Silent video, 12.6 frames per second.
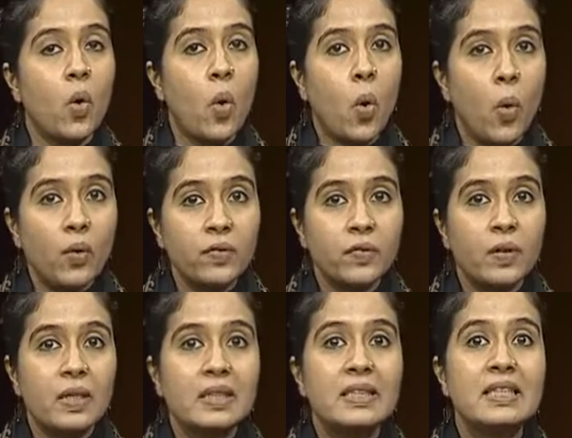of
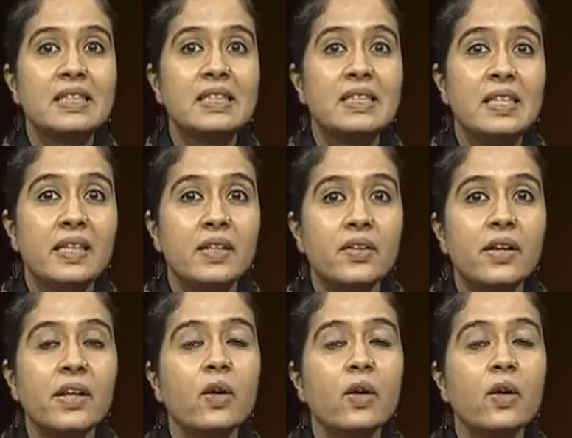this degree of